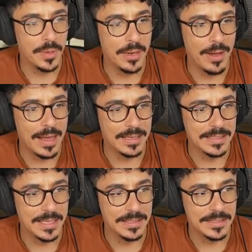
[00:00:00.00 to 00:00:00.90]
pull out
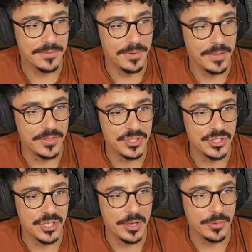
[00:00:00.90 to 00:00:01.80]
accents of like the
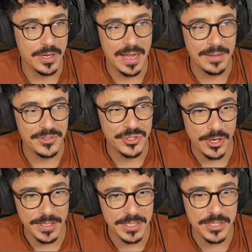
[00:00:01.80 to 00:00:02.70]
stone, and I have
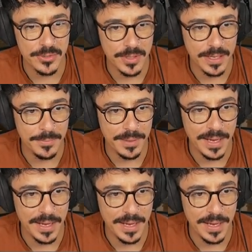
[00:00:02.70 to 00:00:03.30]
started to do that in